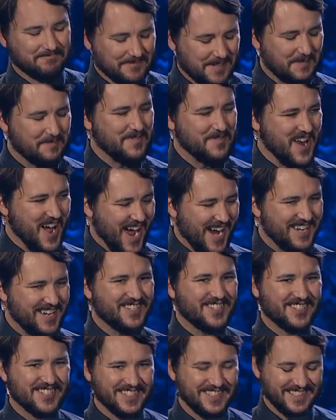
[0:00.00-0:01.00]

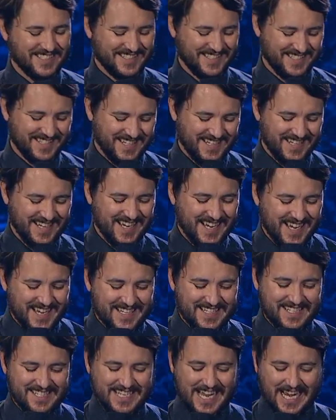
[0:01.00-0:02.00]
Nice.
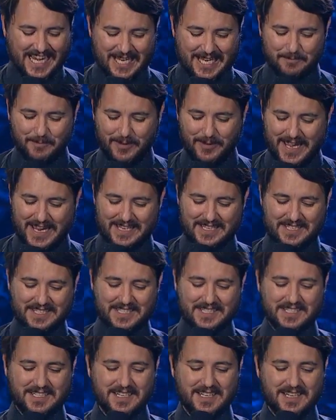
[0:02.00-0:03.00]
Second
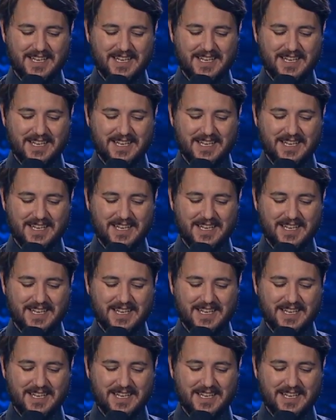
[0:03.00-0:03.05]
place